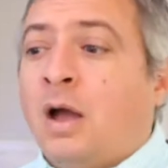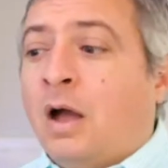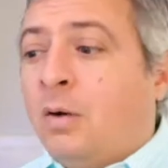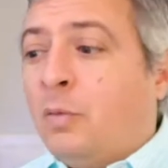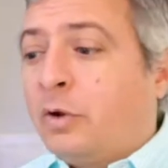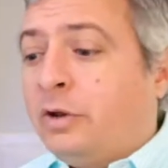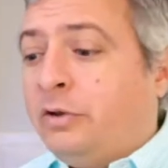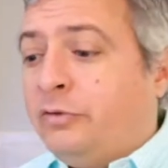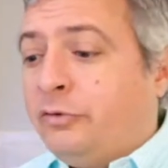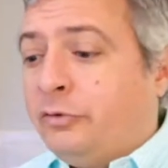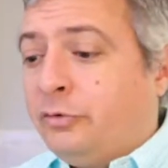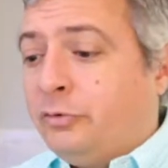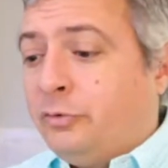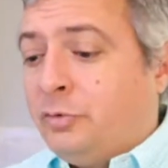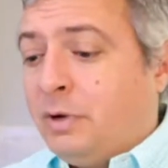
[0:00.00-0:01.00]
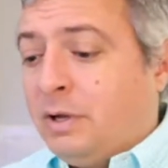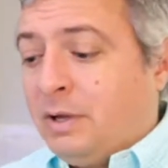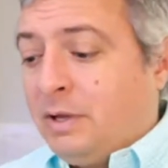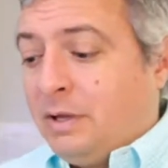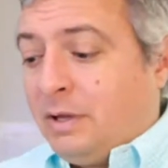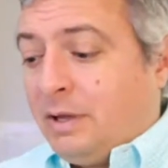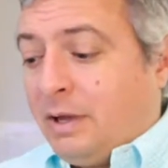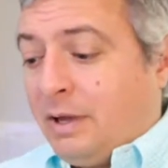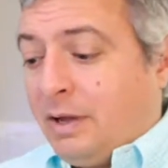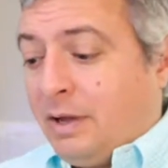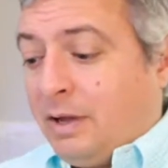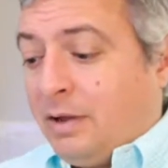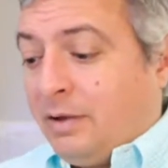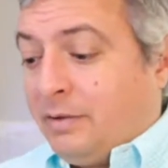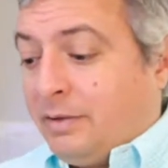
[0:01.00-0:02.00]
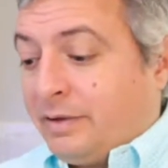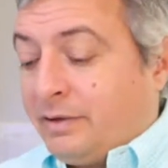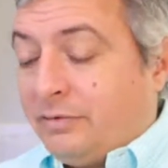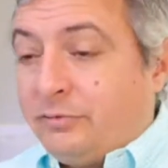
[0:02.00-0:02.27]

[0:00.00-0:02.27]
we're going to do like a